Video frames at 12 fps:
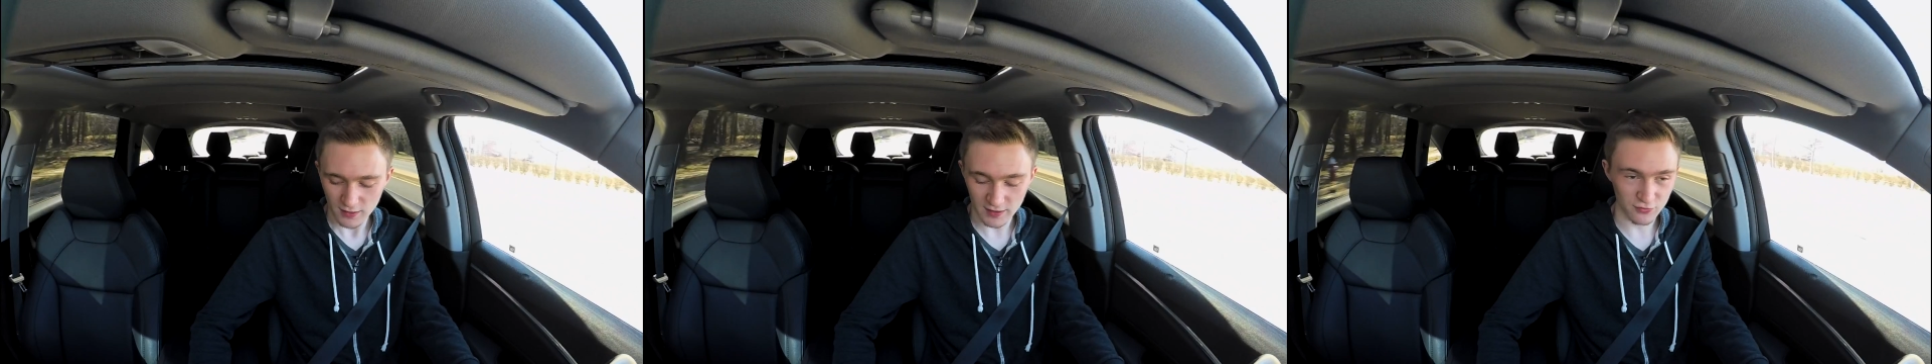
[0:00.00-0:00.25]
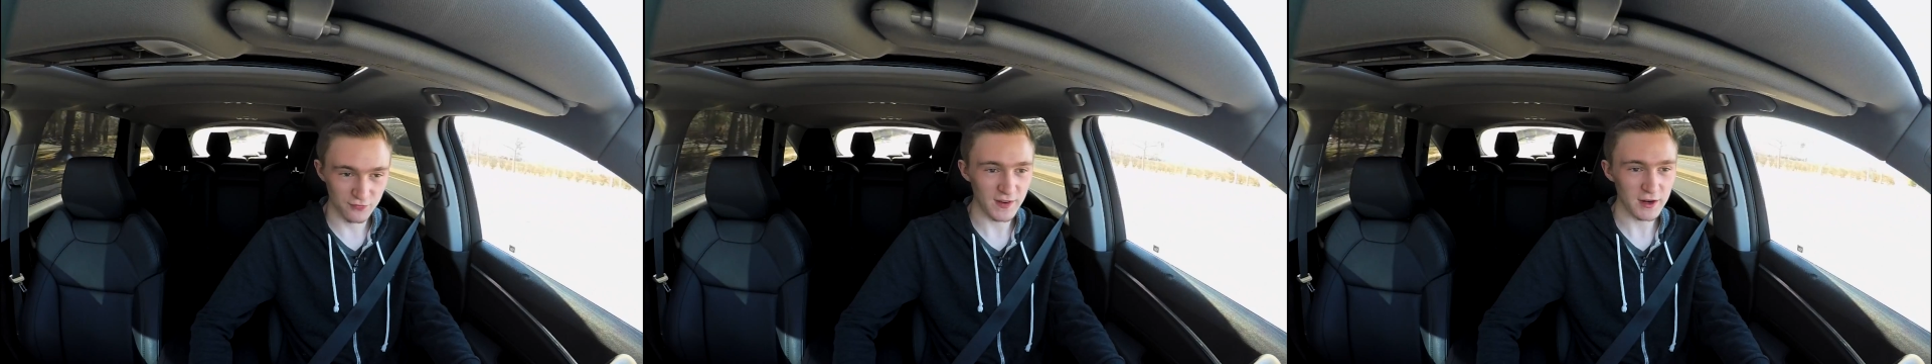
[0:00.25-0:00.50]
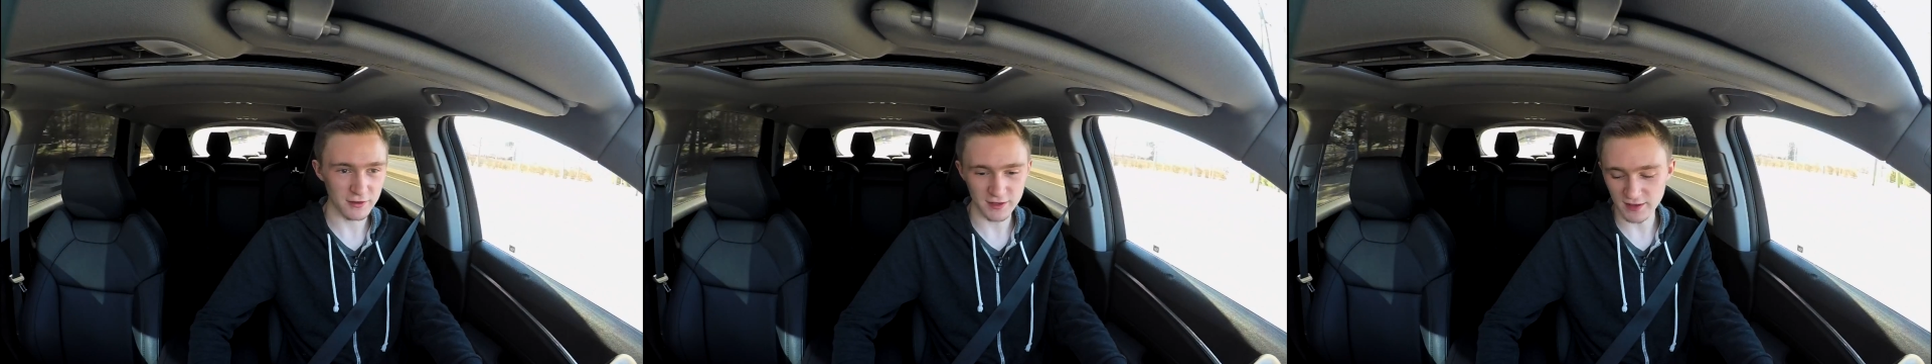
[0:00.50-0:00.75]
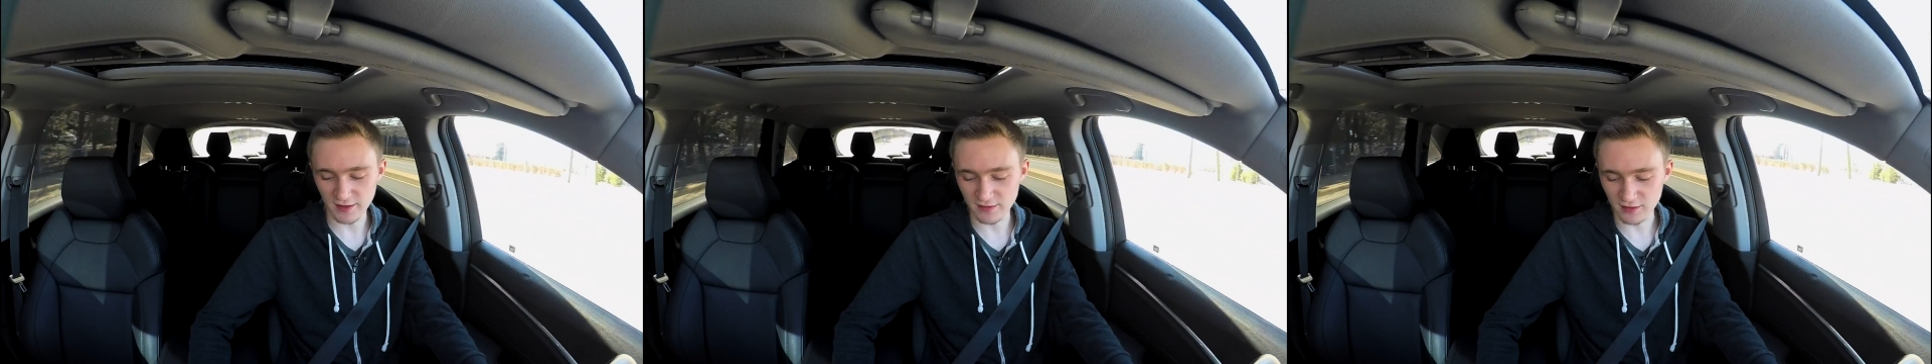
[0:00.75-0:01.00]
It's very
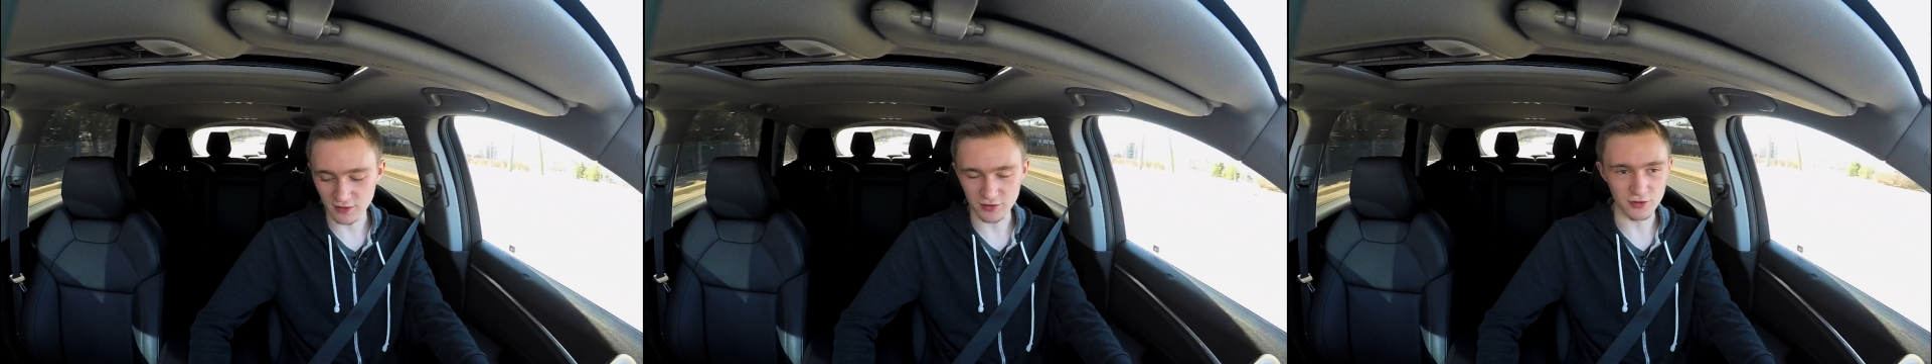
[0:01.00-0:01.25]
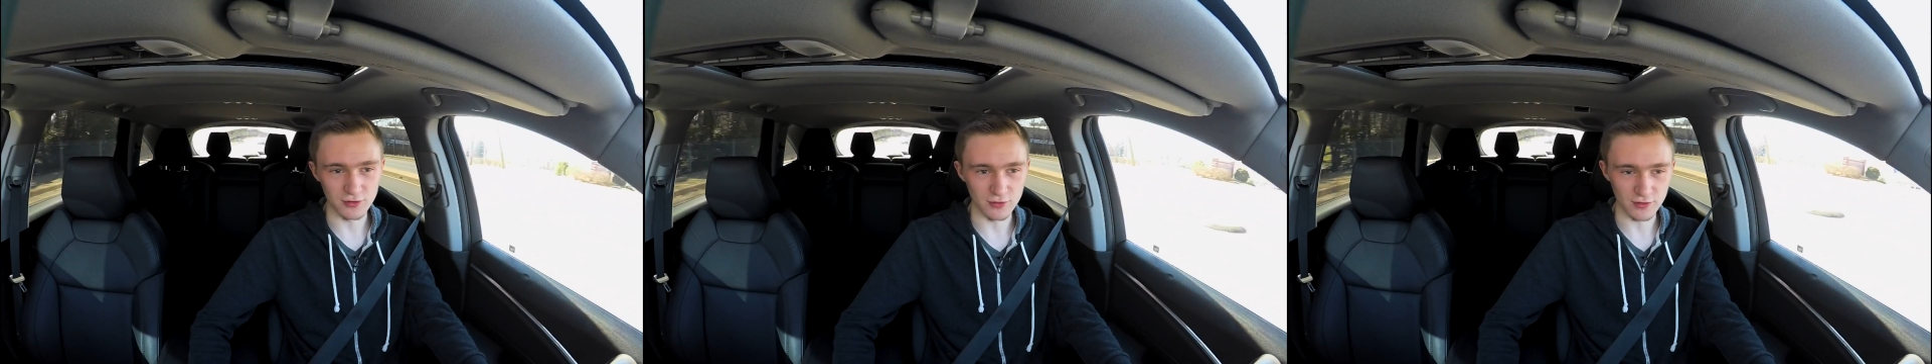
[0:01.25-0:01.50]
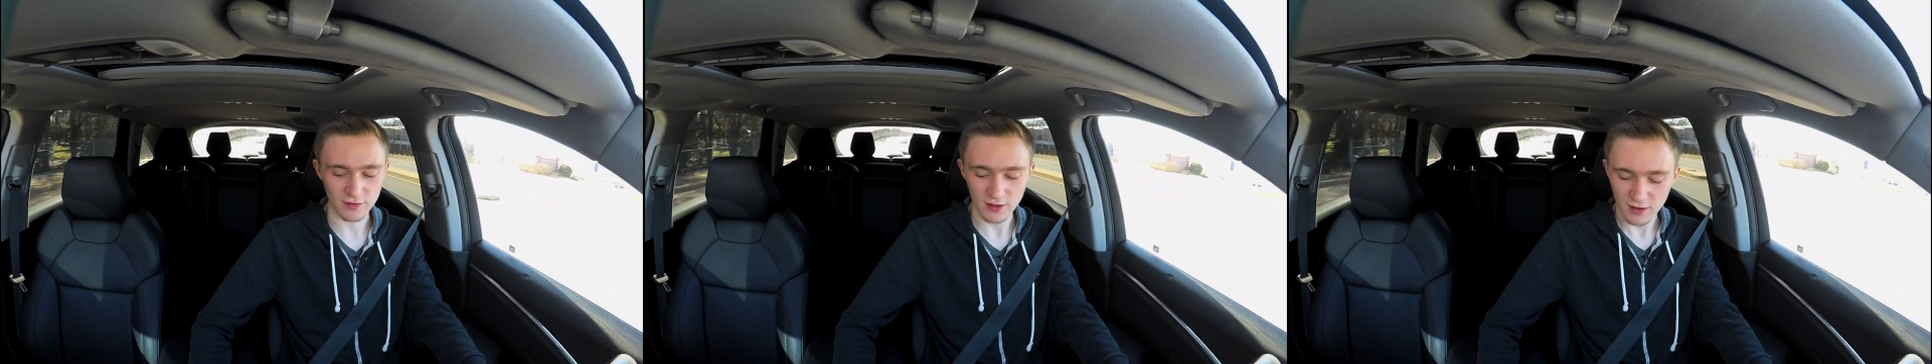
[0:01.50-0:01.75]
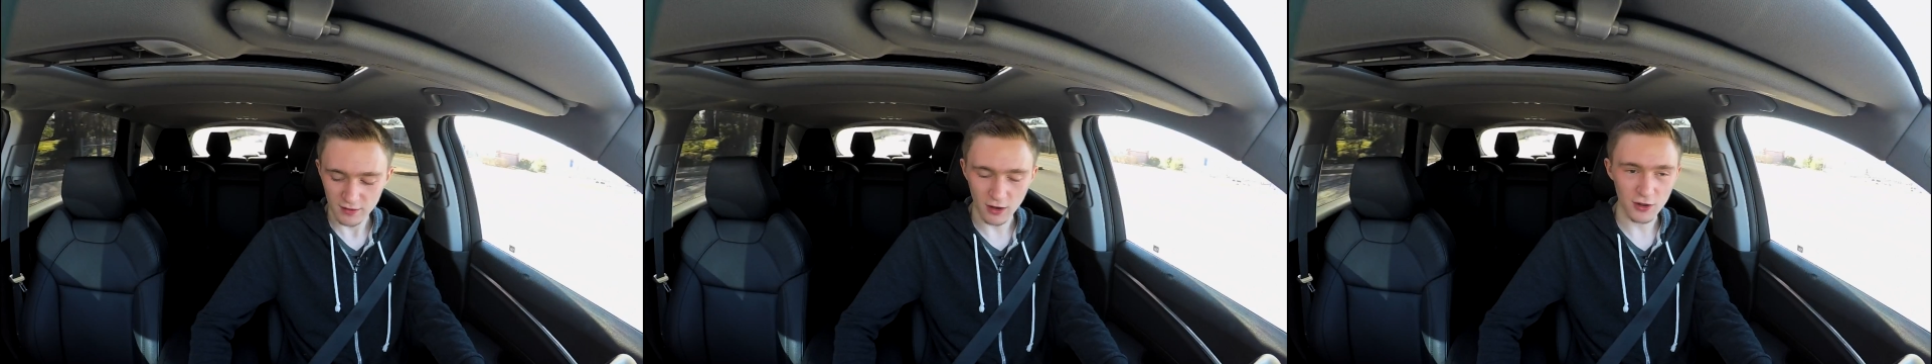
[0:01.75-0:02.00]
easy to use.
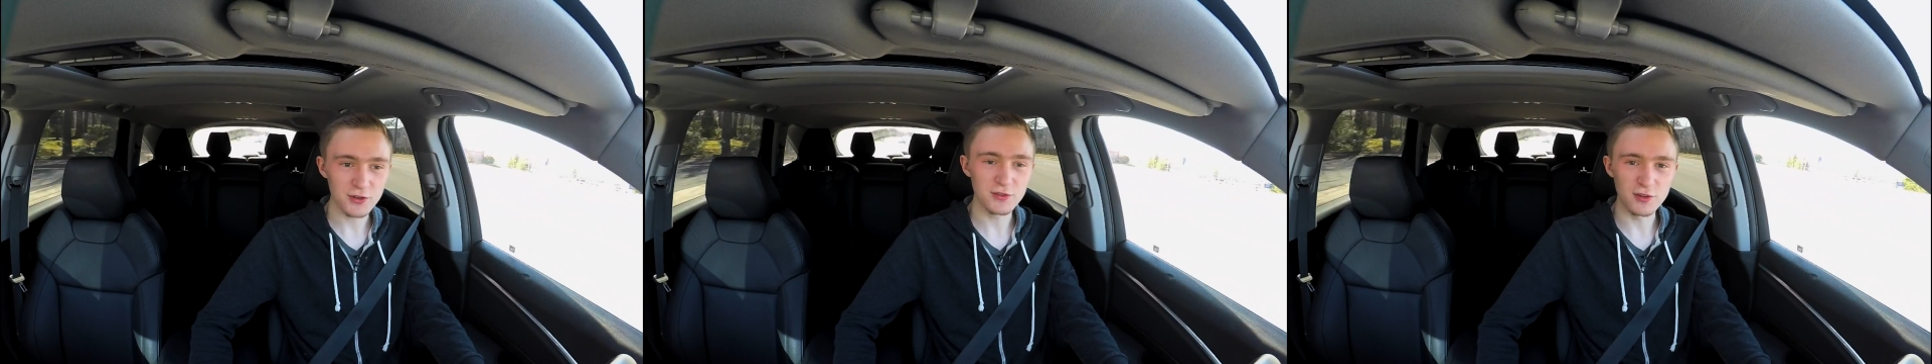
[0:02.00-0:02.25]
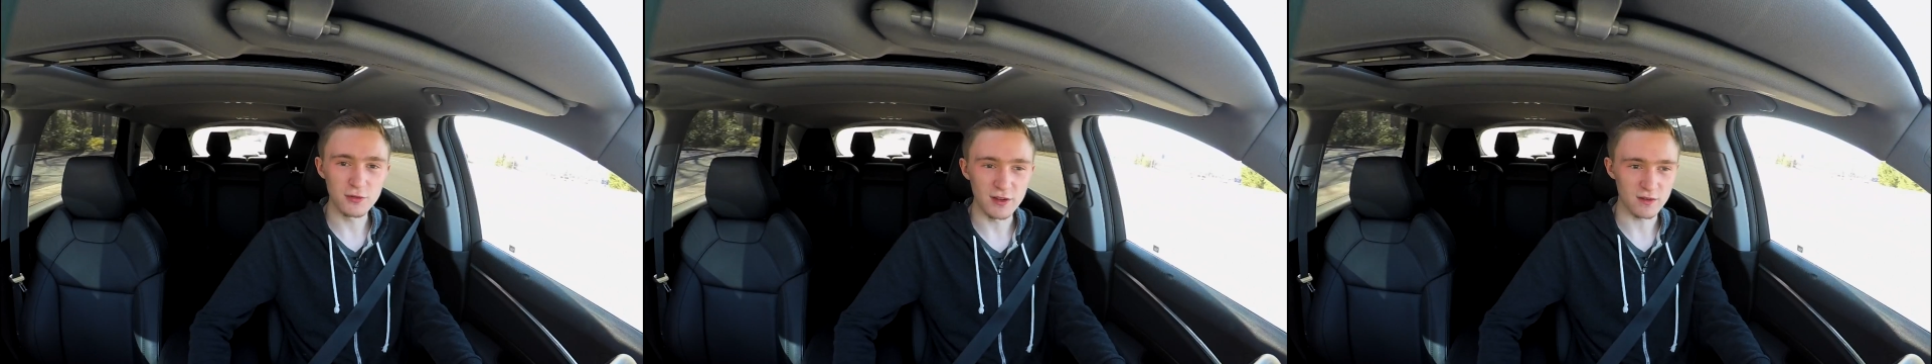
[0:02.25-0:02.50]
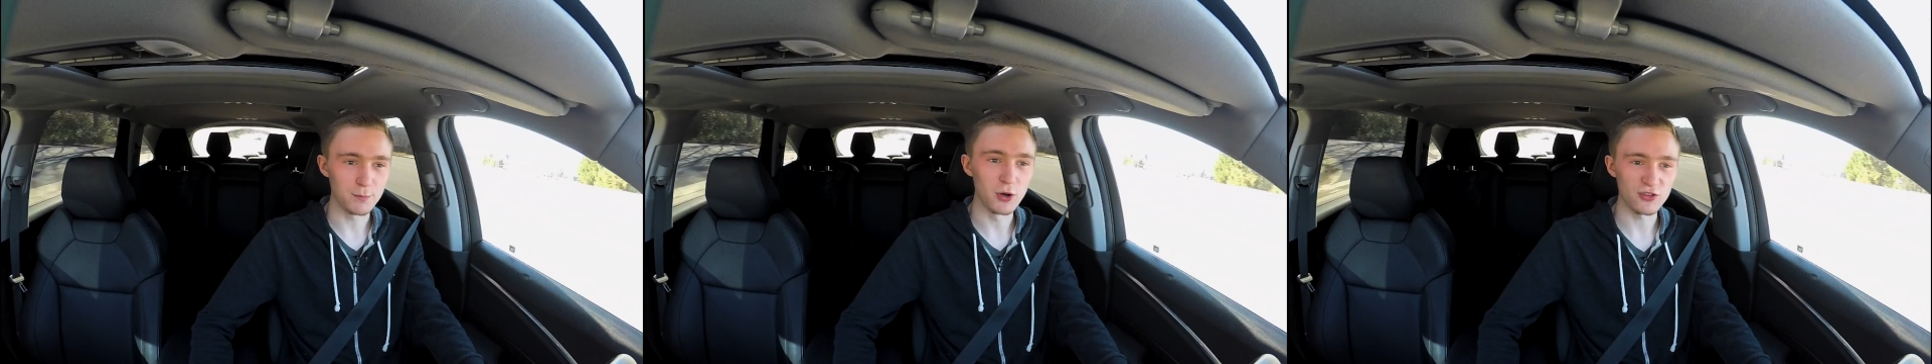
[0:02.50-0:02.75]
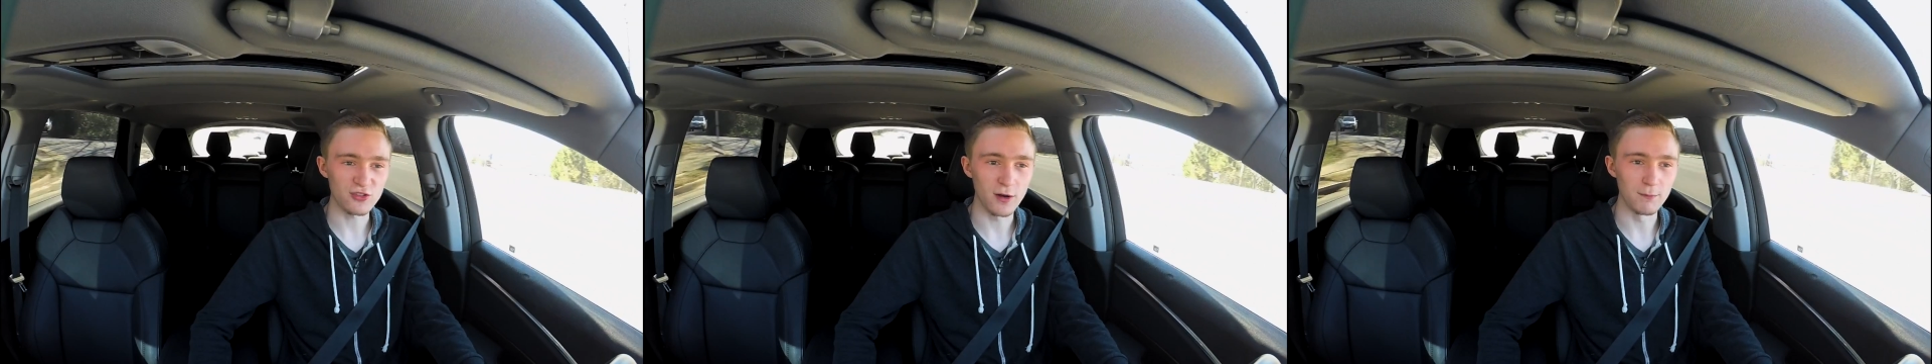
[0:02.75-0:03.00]
All you do is
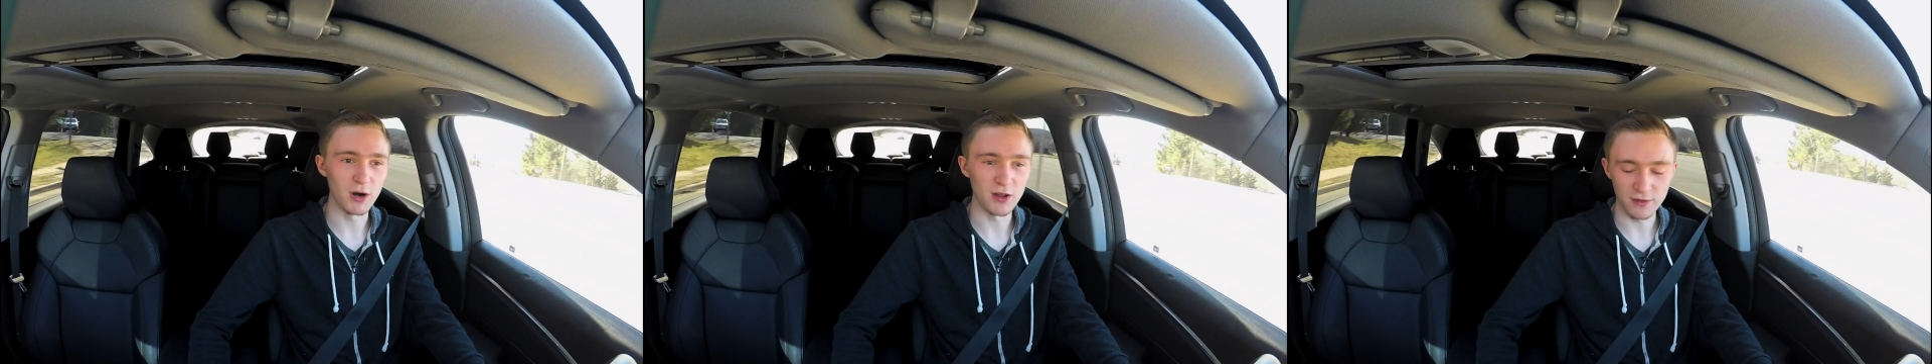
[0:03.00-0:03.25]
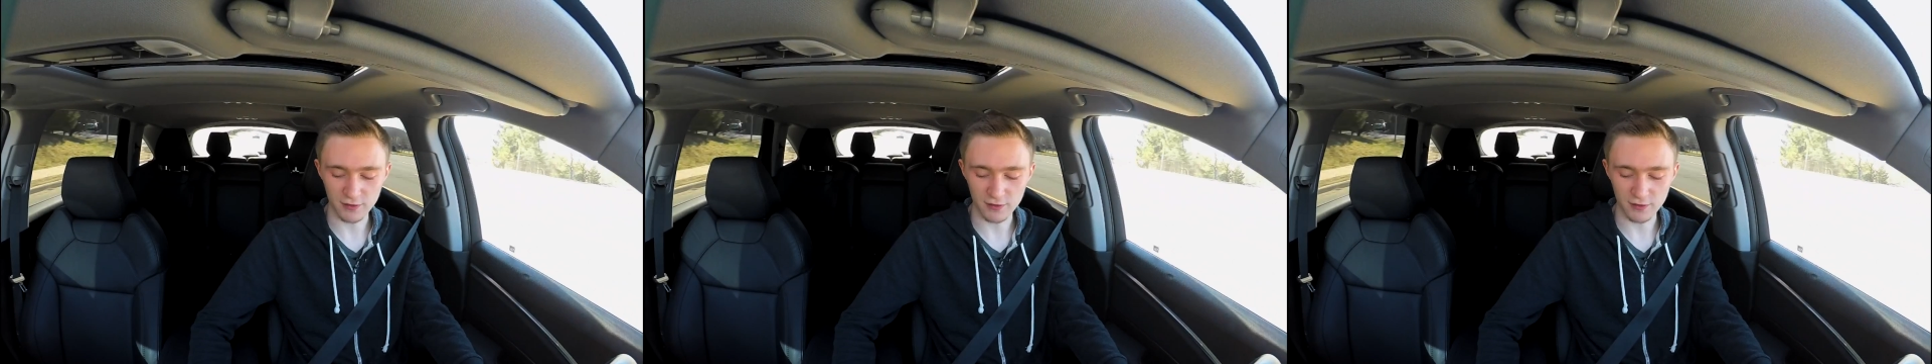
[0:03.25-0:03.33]
push a button.